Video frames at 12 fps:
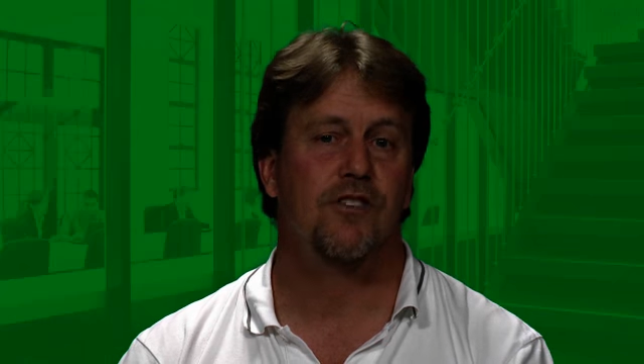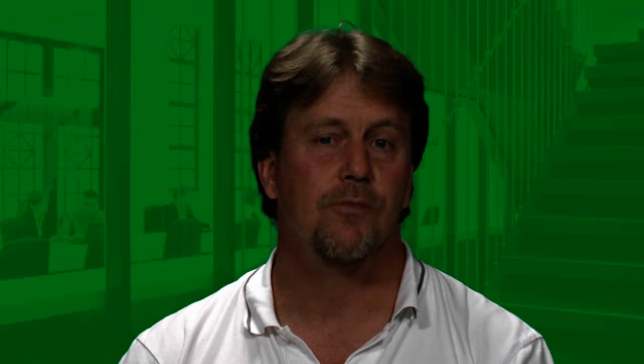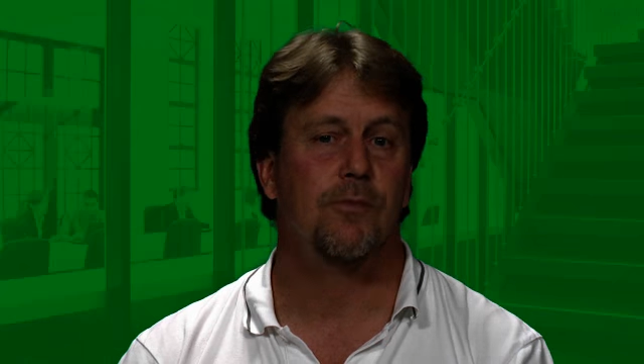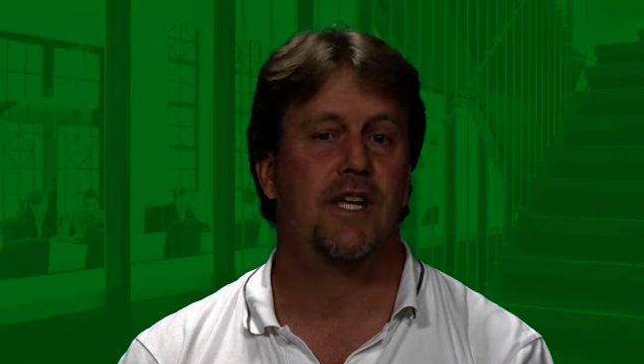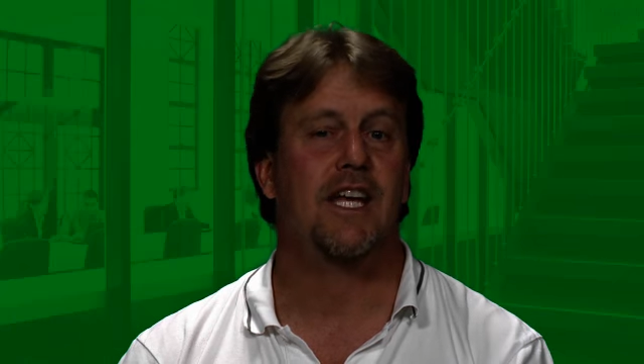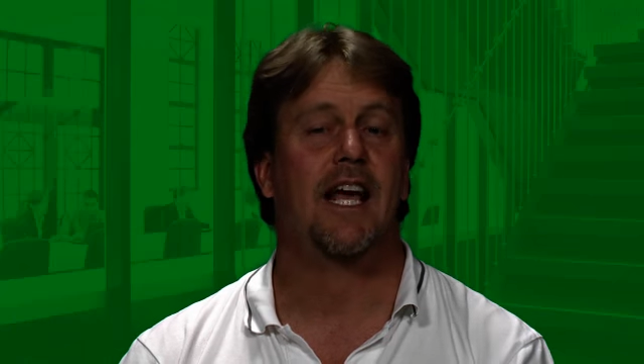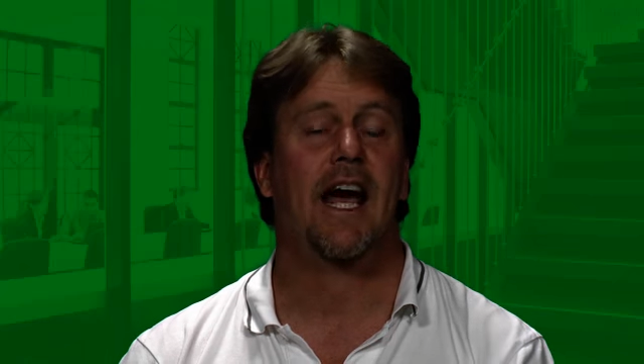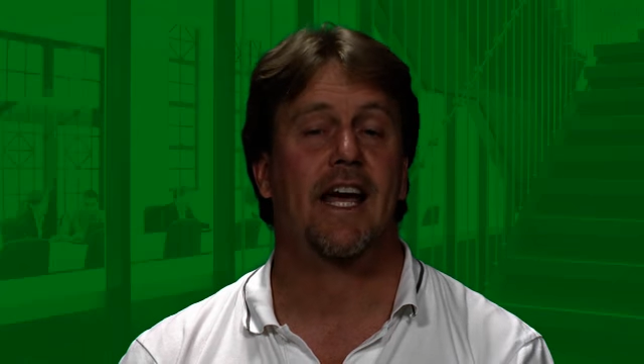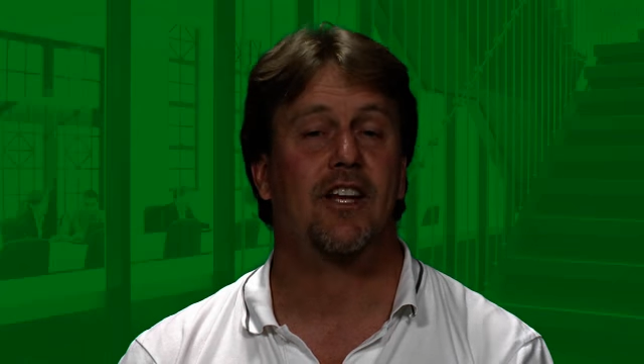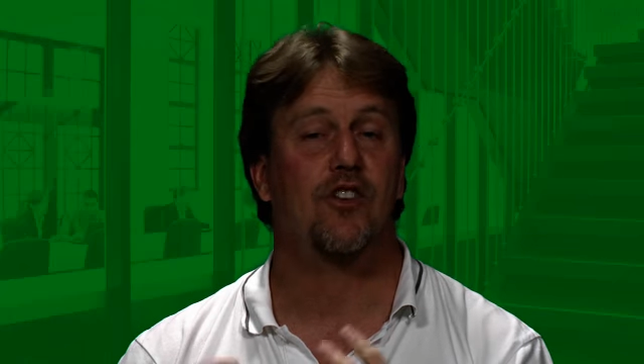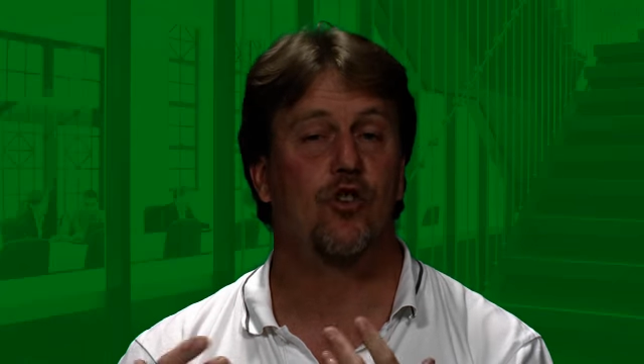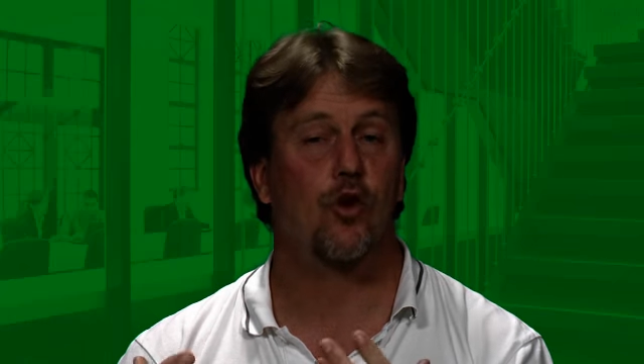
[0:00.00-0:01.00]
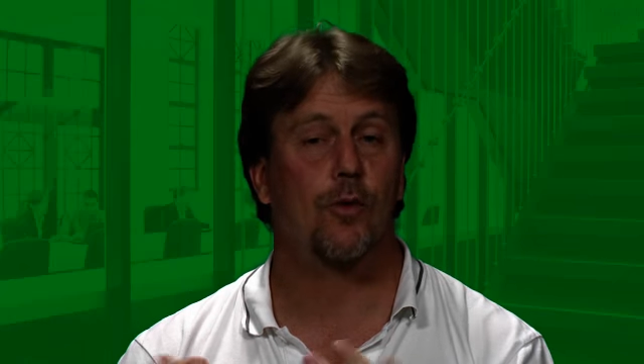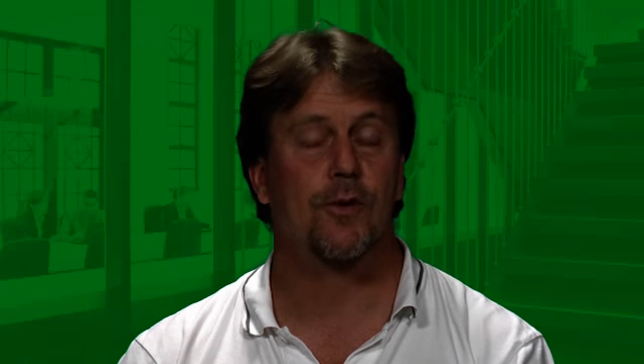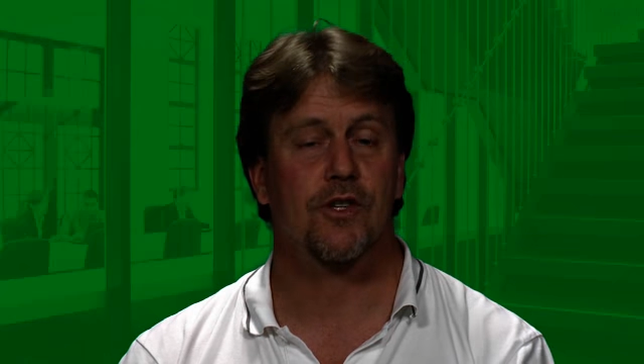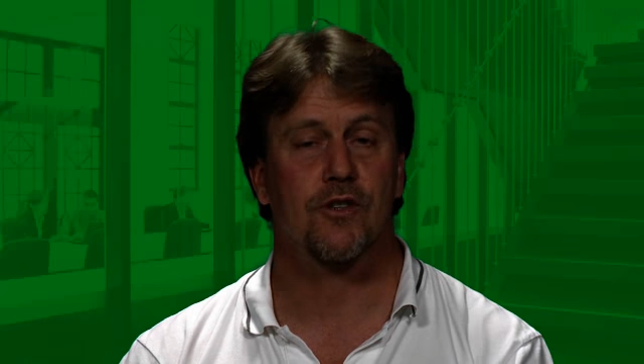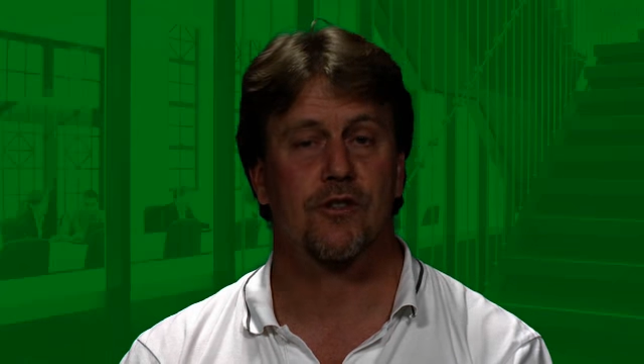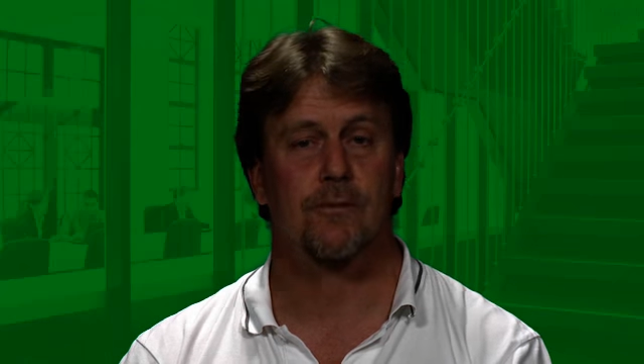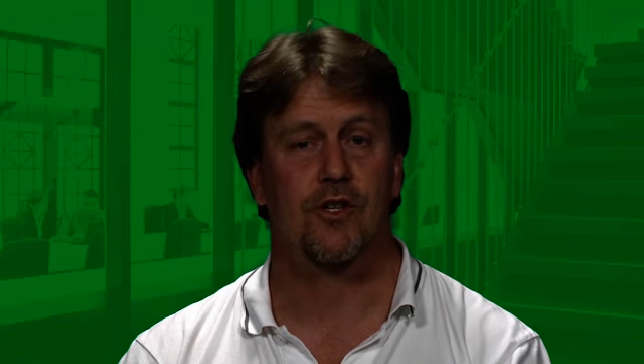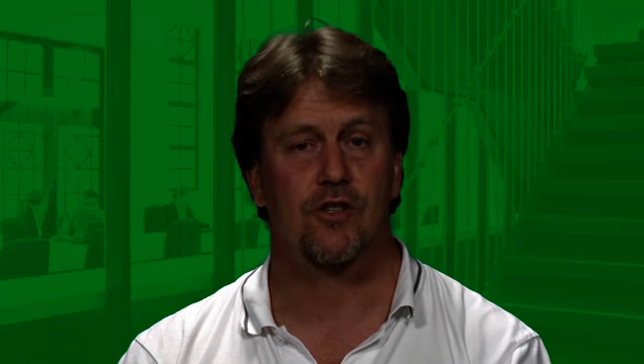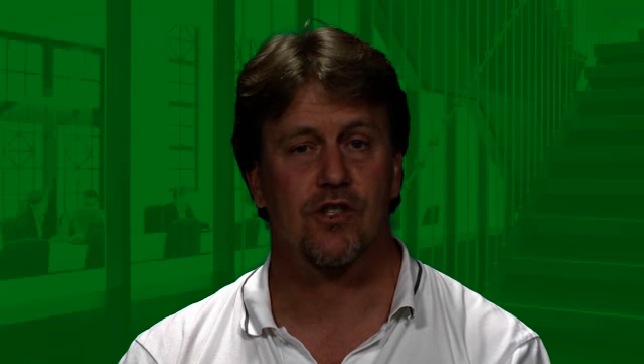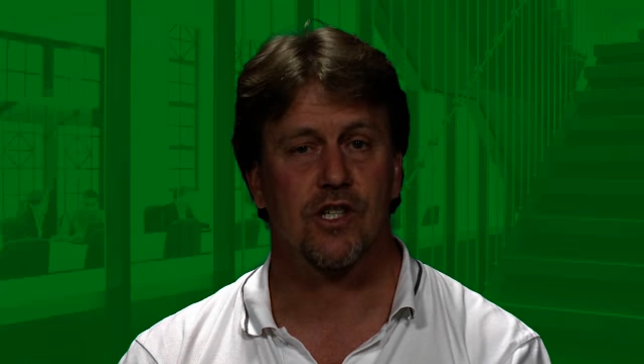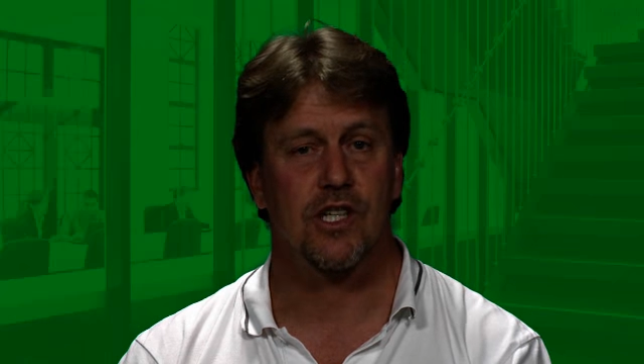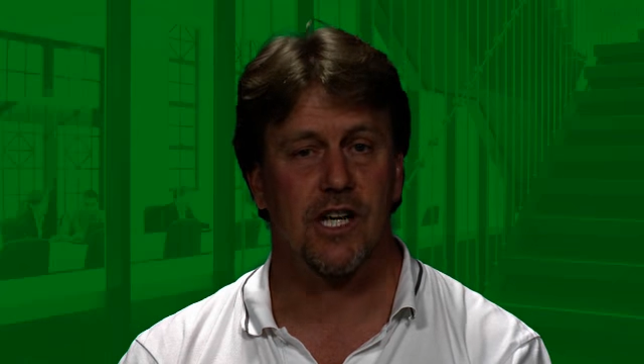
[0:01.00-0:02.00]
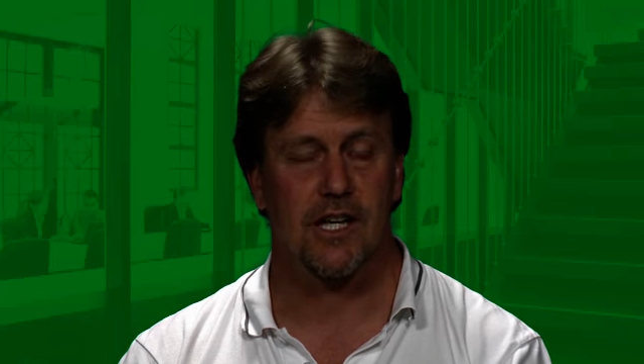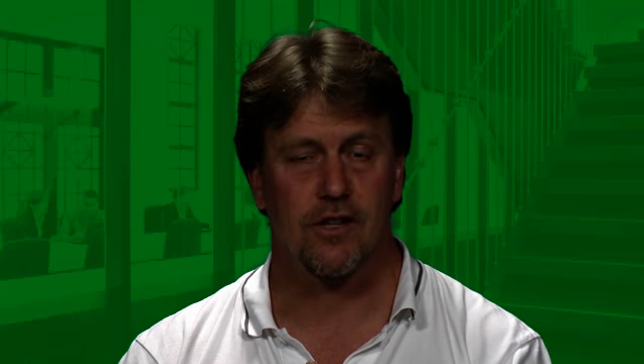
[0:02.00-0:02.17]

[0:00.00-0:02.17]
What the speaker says: to being a normal distribution,